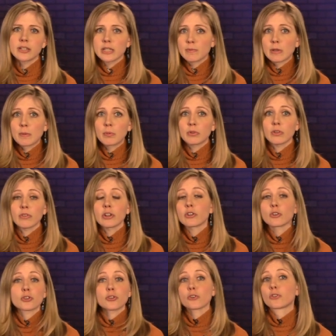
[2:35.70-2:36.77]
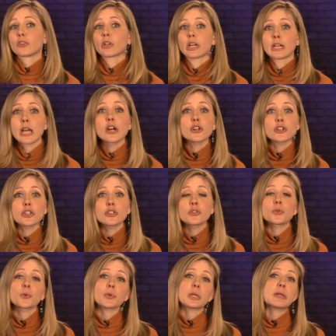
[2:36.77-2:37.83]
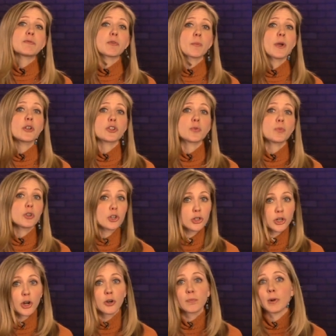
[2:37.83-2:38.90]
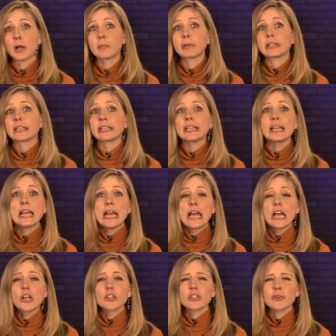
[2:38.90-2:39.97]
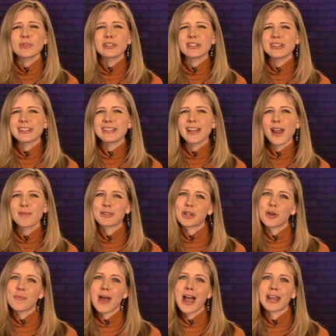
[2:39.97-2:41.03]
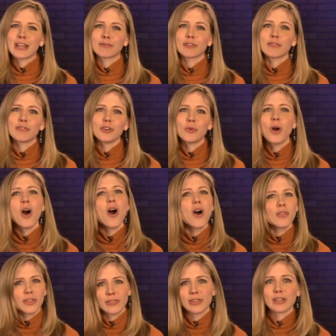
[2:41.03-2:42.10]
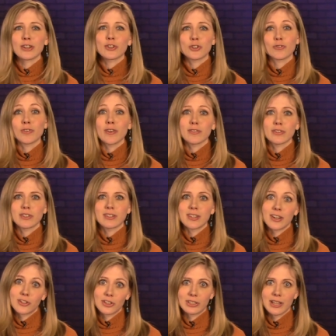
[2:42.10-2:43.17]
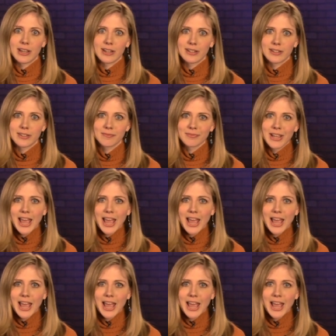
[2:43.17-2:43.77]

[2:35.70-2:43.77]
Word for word: these people are in your circle of connections or the information was shared publicly, so it's a good time to go back and review all the things you've ever said you liked.